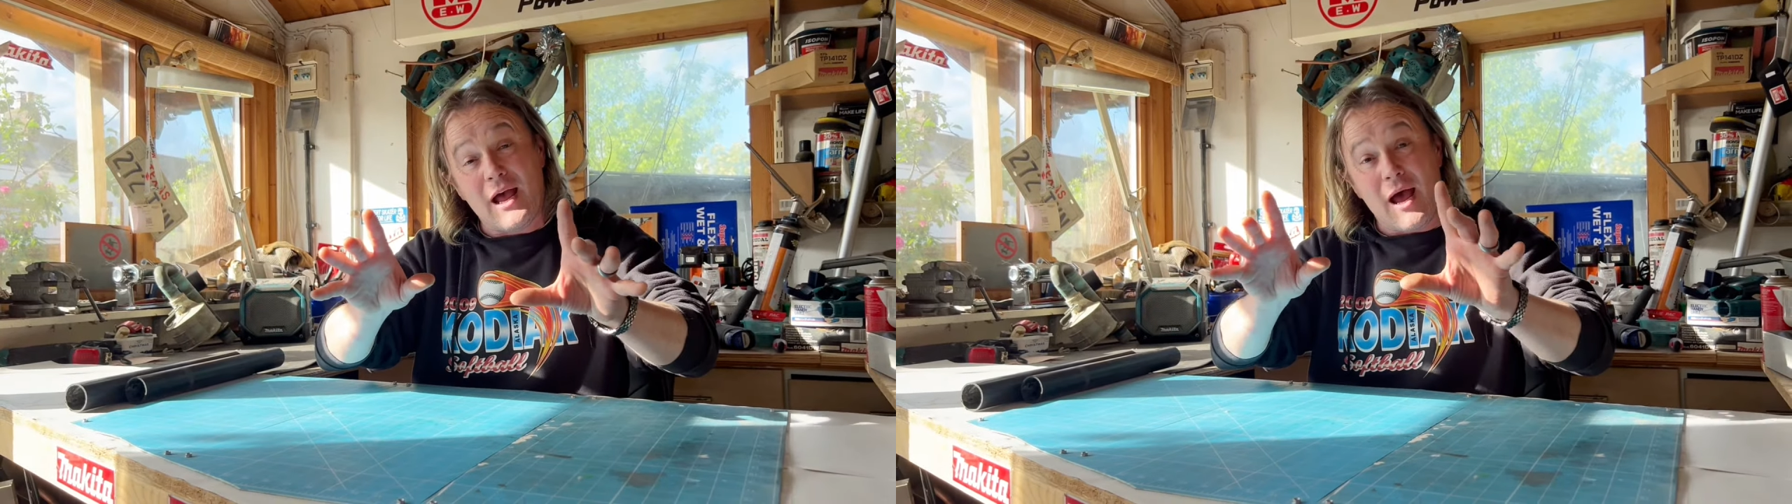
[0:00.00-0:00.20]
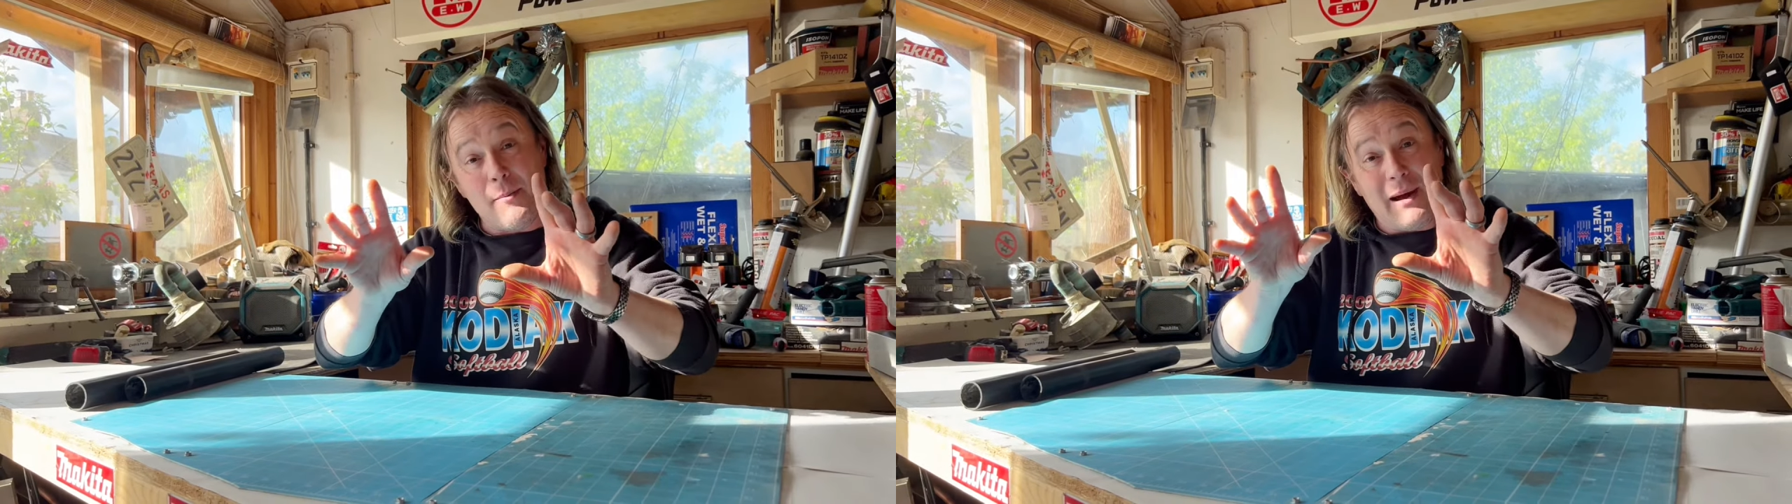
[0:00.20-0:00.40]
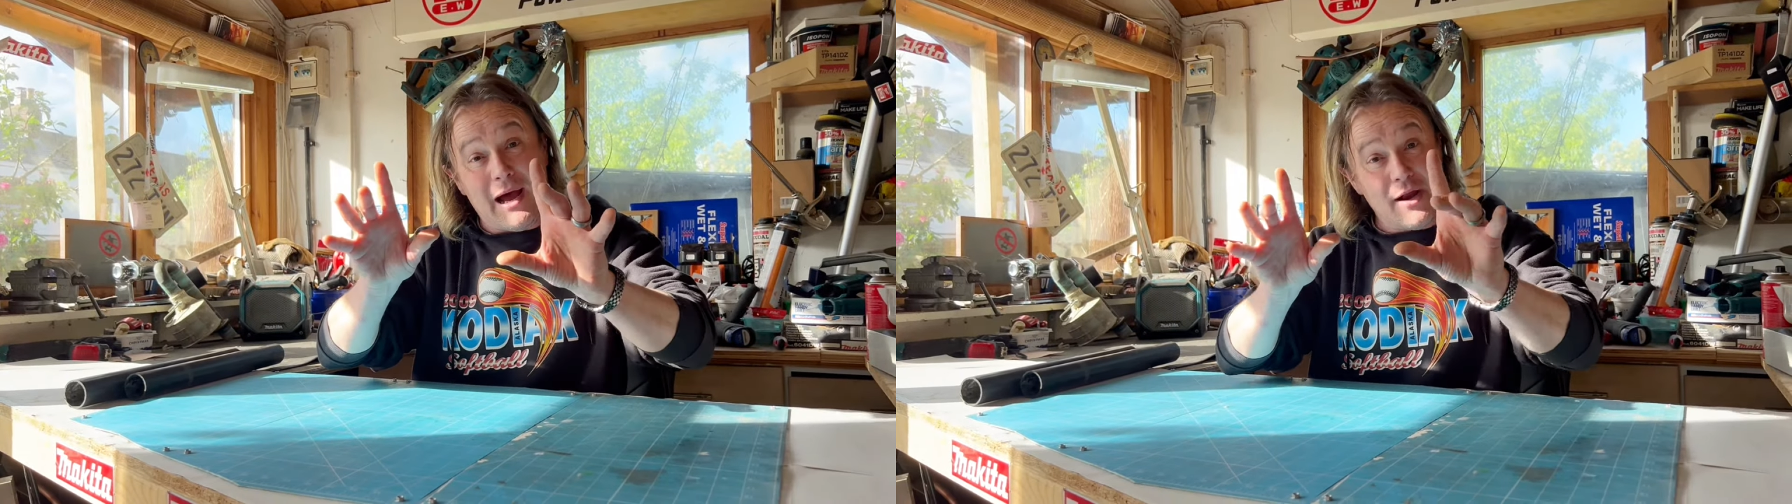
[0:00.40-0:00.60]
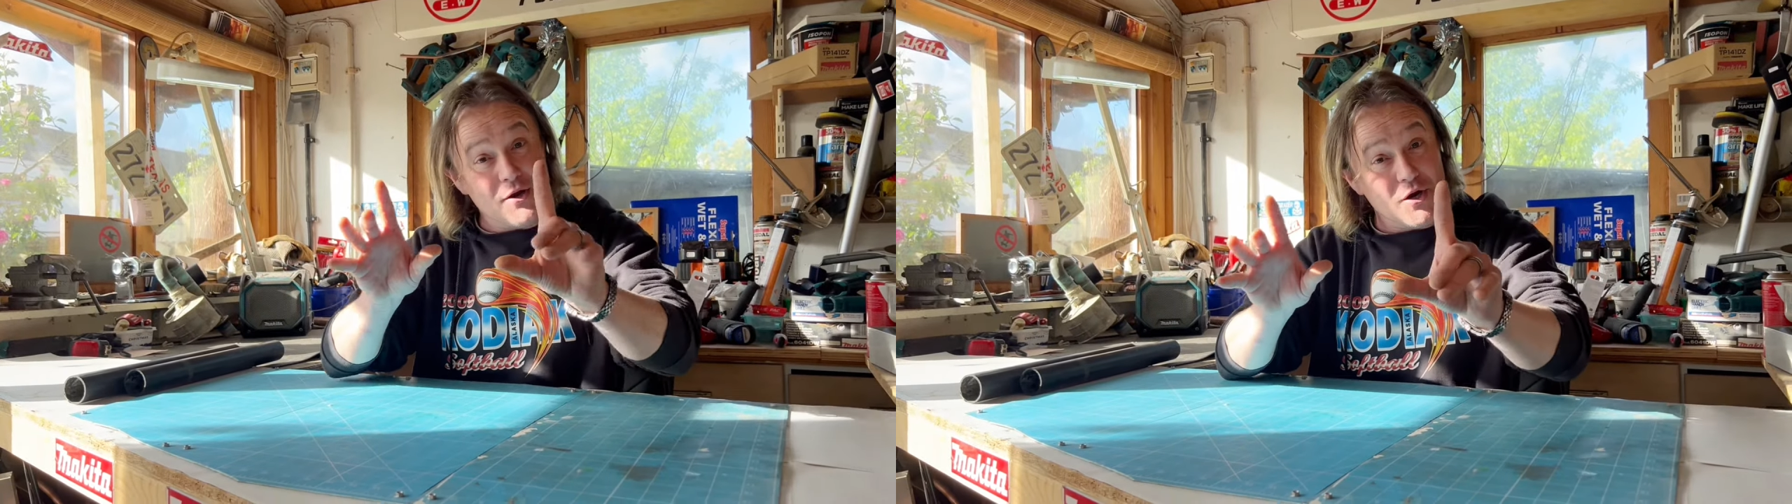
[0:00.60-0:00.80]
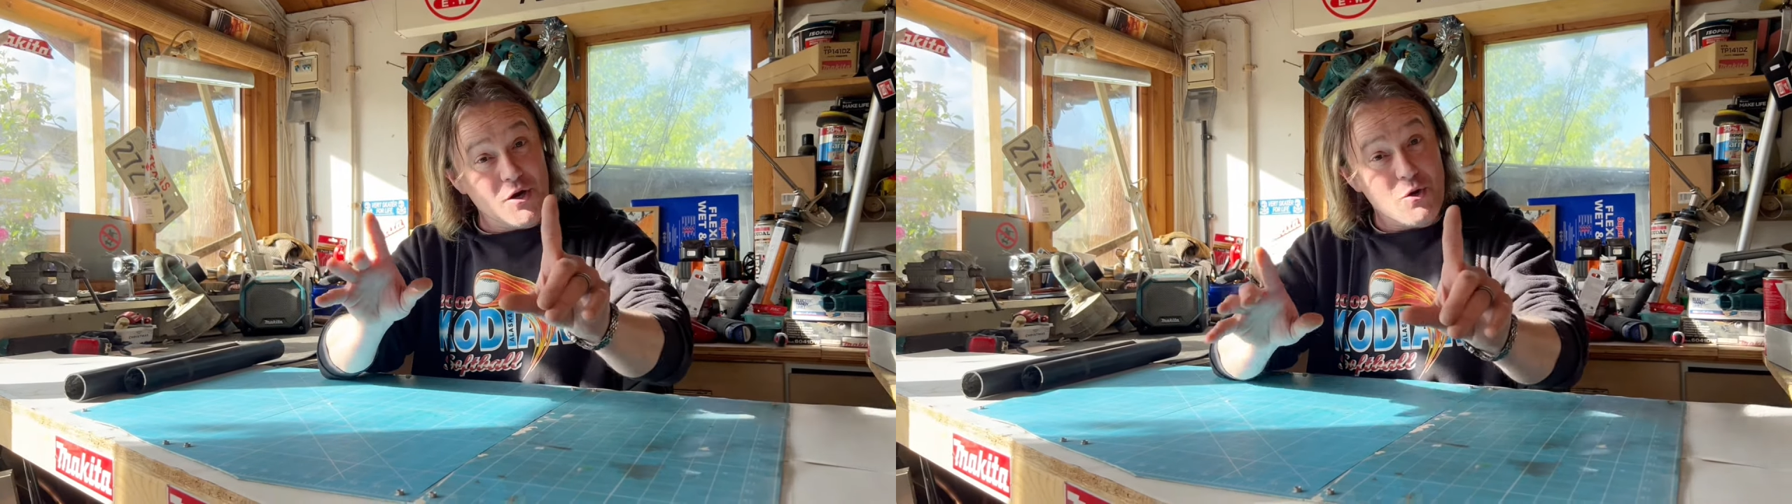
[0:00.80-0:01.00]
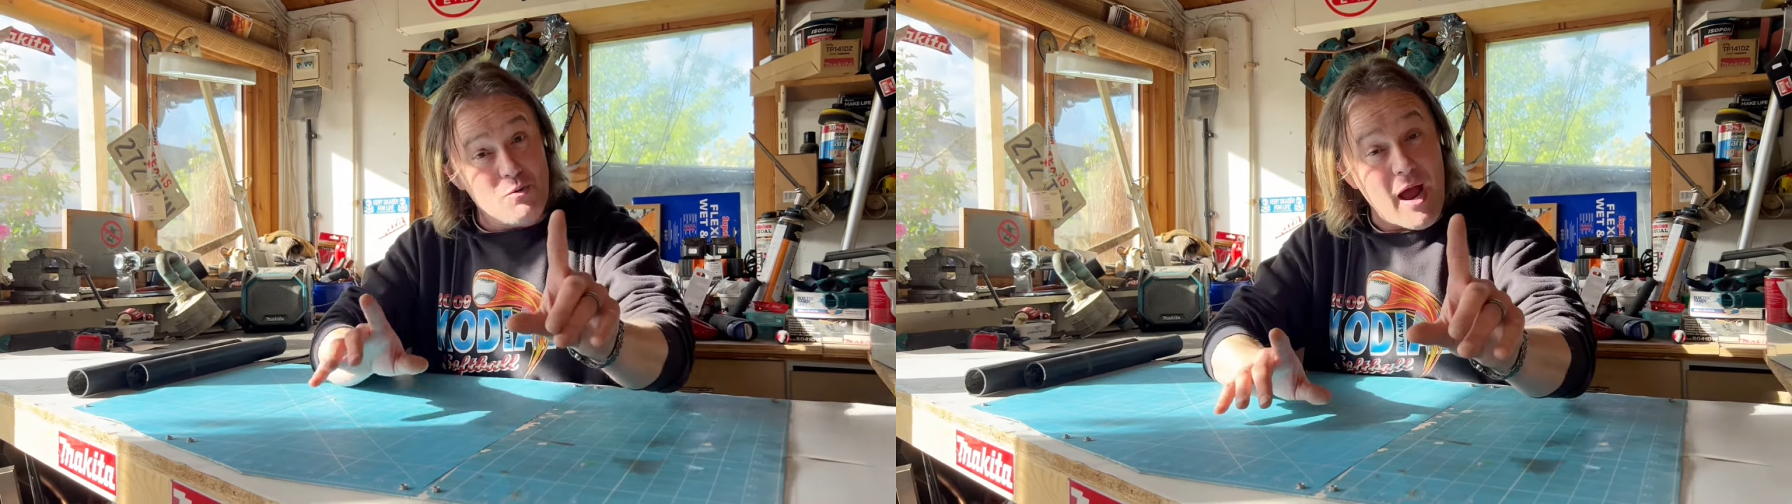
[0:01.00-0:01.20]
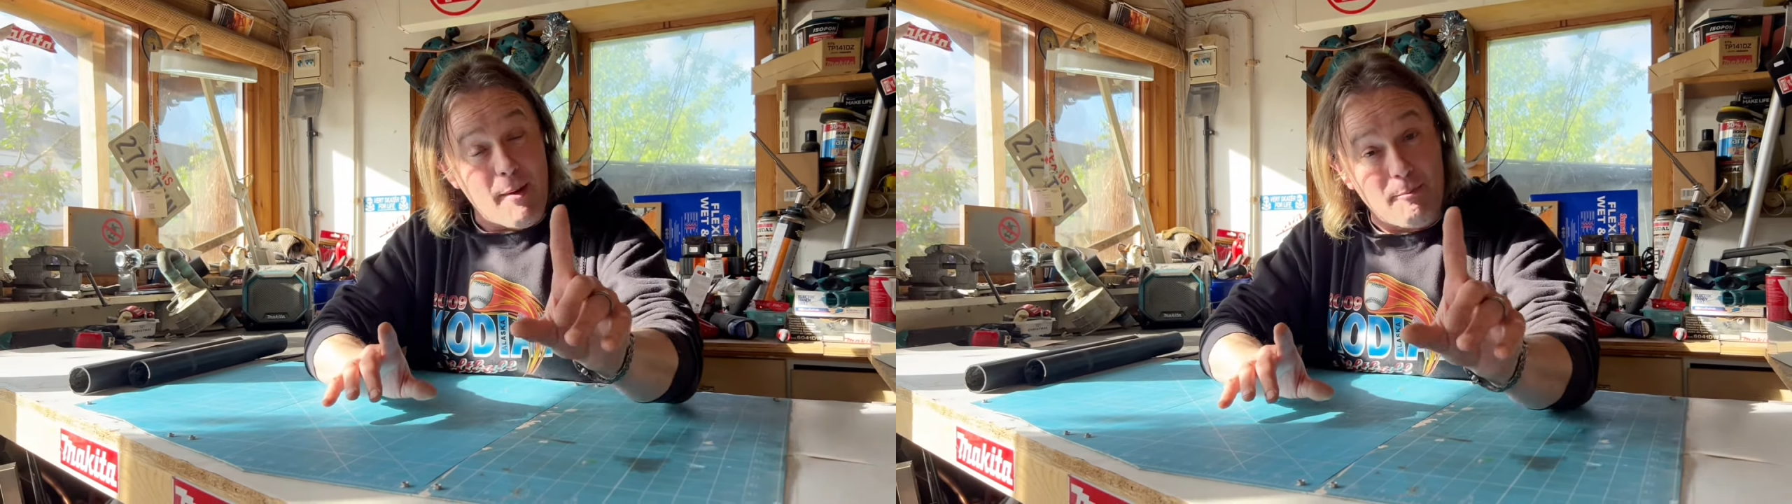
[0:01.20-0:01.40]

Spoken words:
about a new